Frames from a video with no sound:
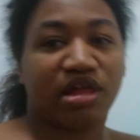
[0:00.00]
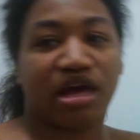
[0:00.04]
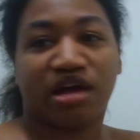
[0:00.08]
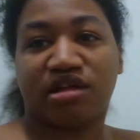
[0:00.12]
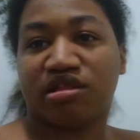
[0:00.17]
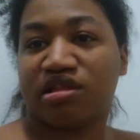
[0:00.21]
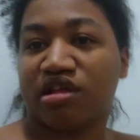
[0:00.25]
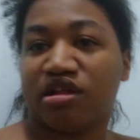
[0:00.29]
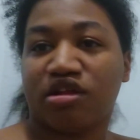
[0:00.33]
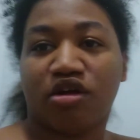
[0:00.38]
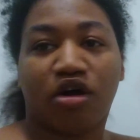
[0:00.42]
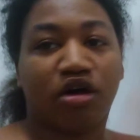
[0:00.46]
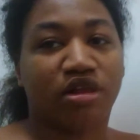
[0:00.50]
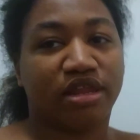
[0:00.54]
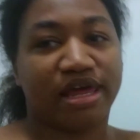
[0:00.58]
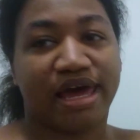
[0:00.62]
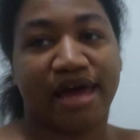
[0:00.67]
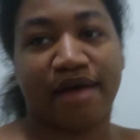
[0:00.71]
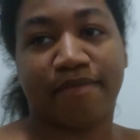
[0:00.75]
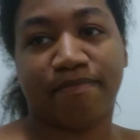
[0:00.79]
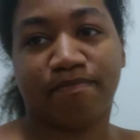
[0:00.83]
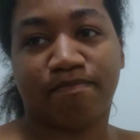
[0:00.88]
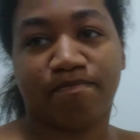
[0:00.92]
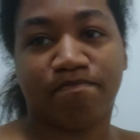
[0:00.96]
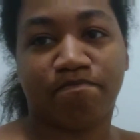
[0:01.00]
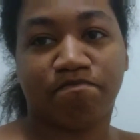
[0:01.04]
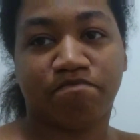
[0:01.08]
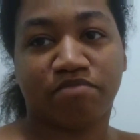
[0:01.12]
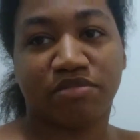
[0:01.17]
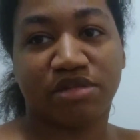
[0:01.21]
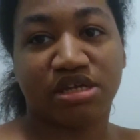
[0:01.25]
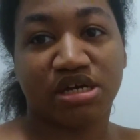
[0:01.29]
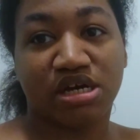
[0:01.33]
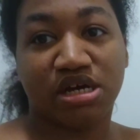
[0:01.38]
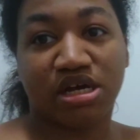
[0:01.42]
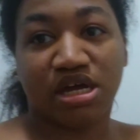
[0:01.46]
likes, and all that.
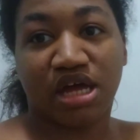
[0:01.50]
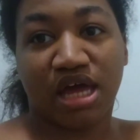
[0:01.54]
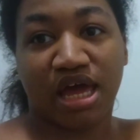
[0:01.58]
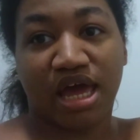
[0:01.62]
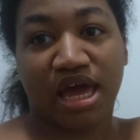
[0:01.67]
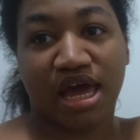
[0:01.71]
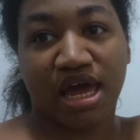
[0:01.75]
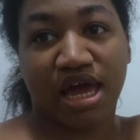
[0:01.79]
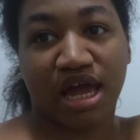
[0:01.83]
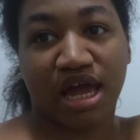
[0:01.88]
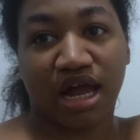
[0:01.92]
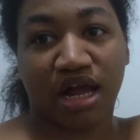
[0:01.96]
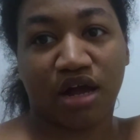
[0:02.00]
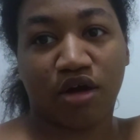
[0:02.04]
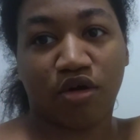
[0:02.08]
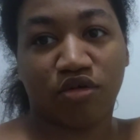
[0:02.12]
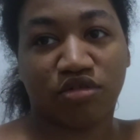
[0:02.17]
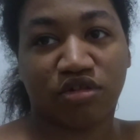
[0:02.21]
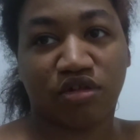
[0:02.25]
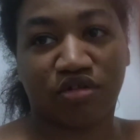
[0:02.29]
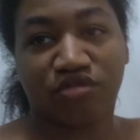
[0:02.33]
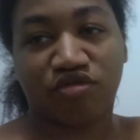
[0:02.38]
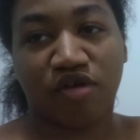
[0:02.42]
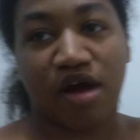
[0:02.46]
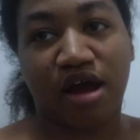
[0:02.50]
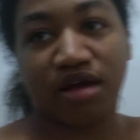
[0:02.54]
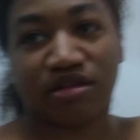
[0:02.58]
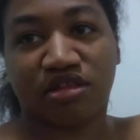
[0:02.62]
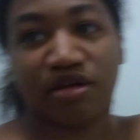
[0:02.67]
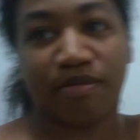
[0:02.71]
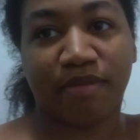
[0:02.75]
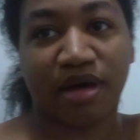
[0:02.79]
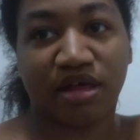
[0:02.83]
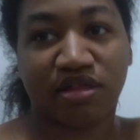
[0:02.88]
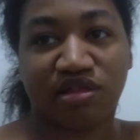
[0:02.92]
And go subscribe to my